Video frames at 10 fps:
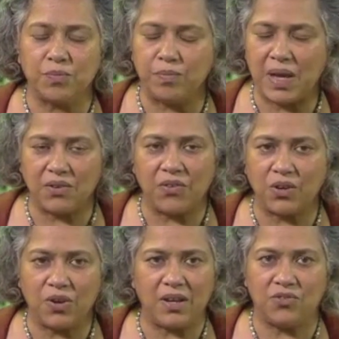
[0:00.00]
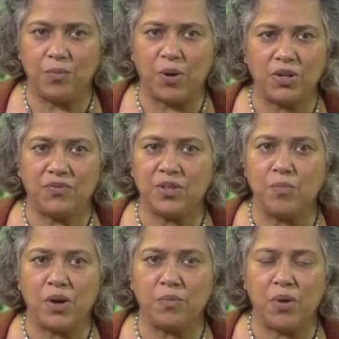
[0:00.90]
made a regulatory body for the
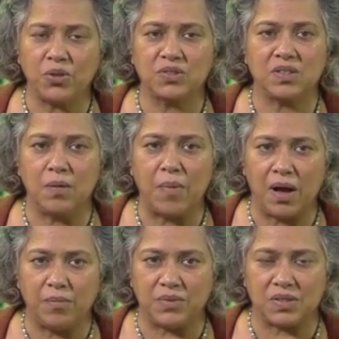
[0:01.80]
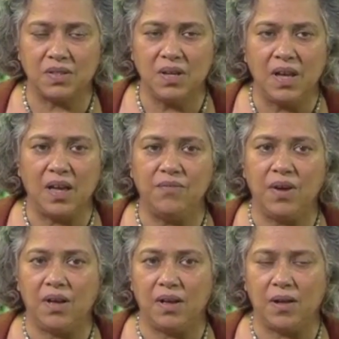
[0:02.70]
mosques and imams.
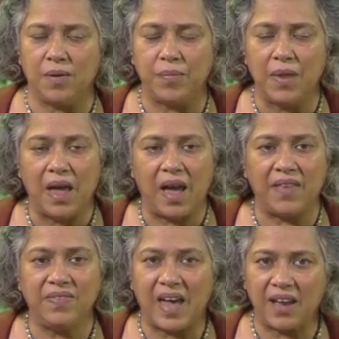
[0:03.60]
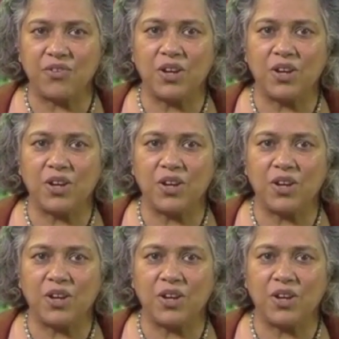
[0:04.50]
Uh, and that